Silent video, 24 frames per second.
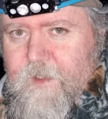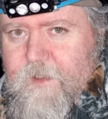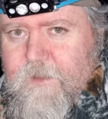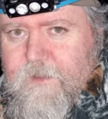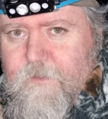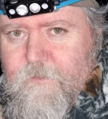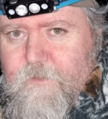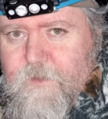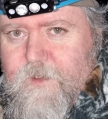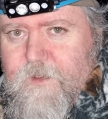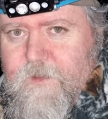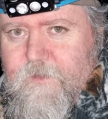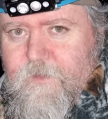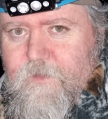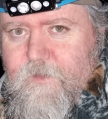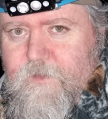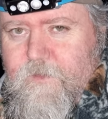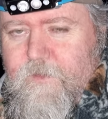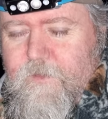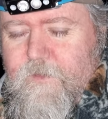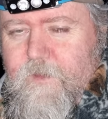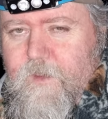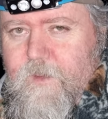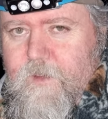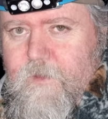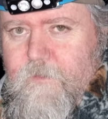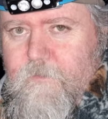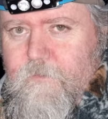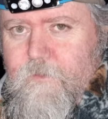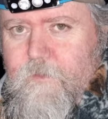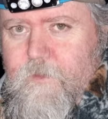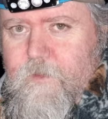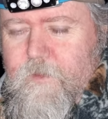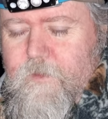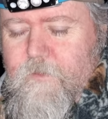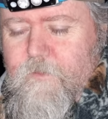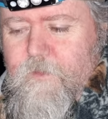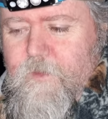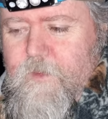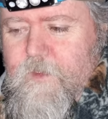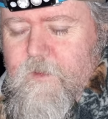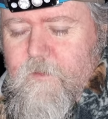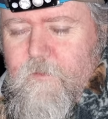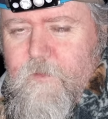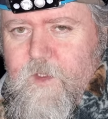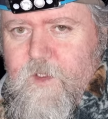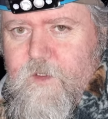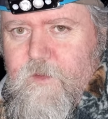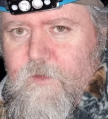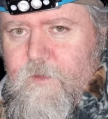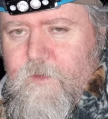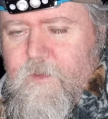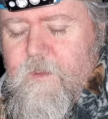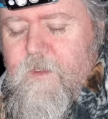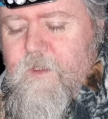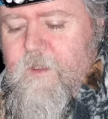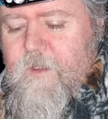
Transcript: smart, some of these foxes, they get really habitual.